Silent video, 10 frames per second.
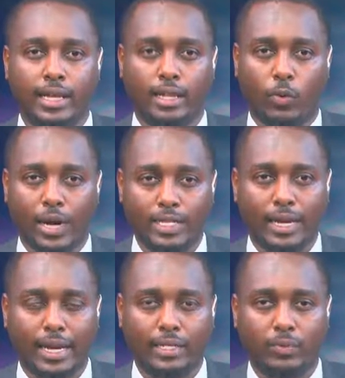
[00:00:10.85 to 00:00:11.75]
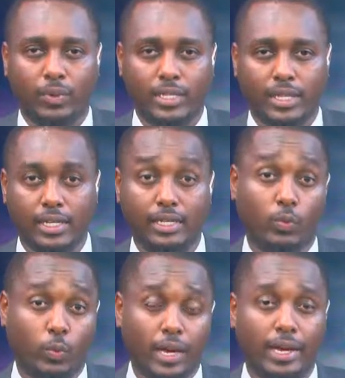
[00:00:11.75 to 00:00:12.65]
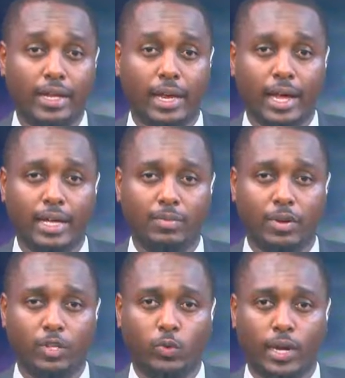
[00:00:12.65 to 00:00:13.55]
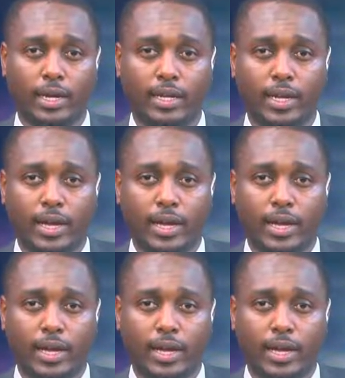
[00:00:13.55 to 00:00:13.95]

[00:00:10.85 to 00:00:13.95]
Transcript: that once elected president, he will legalize marijuana,